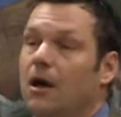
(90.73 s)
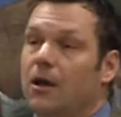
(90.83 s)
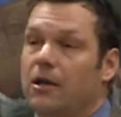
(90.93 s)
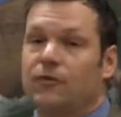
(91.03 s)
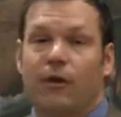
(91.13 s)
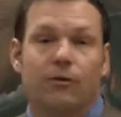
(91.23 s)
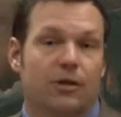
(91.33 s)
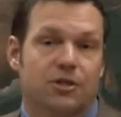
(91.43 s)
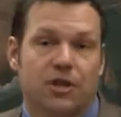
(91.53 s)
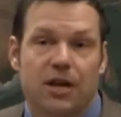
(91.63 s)
these
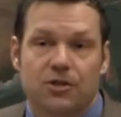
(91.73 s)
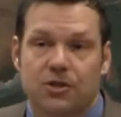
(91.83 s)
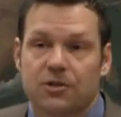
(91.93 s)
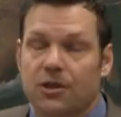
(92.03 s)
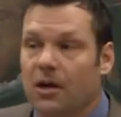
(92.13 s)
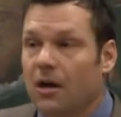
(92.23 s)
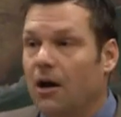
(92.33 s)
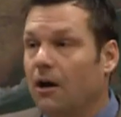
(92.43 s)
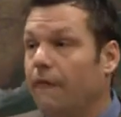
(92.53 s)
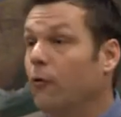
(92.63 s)
federal exchanges.
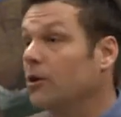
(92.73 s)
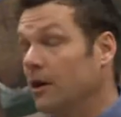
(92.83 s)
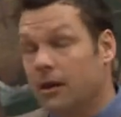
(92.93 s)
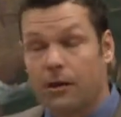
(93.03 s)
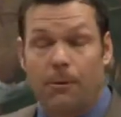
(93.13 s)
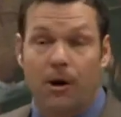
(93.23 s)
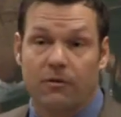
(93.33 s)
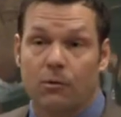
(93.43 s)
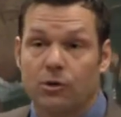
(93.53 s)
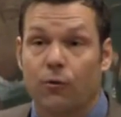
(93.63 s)
For another part
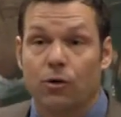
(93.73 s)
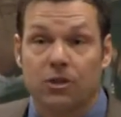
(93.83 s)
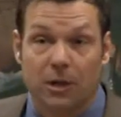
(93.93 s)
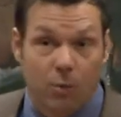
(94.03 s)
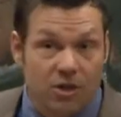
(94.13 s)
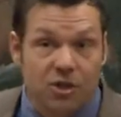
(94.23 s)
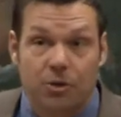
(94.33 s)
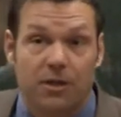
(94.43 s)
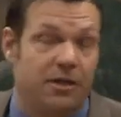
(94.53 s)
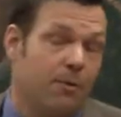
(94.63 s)
of it, which fortunately was
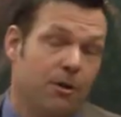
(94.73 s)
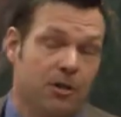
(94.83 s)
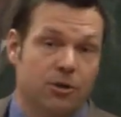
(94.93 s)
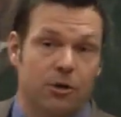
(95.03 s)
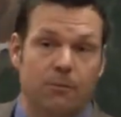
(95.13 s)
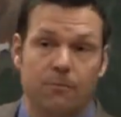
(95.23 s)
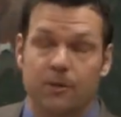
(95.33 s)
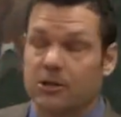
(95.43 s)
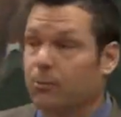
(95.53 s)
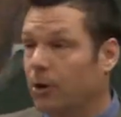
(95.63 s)
struck down by the
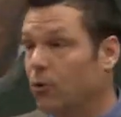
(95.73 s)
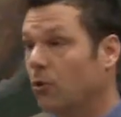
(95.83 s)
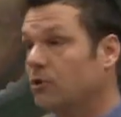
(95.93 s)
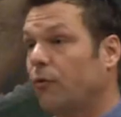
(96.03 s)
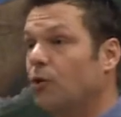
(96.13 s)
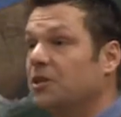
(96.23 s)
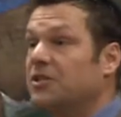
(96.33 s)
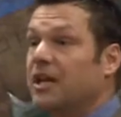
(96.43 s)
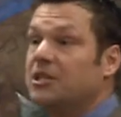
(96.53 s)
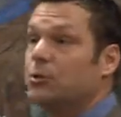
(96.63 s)
Supreme Court, was
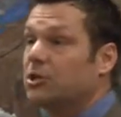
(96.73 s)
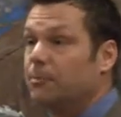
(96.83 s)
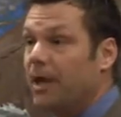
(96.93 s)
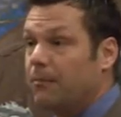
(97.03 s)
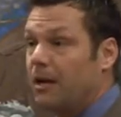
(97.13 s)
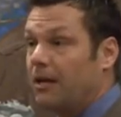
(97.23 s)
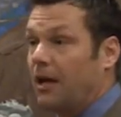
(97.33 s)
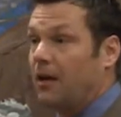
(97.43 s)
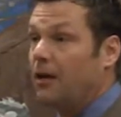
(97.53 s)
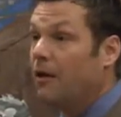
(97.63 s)
forcing states to expand
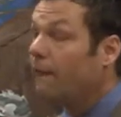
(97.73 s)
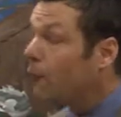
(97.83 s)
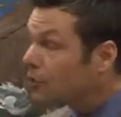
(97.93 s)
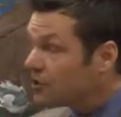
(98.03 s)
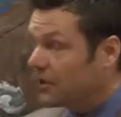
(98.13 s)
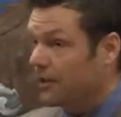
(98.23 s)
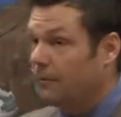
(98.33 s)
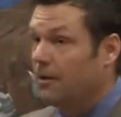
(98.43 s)
Medicaid, forcing them.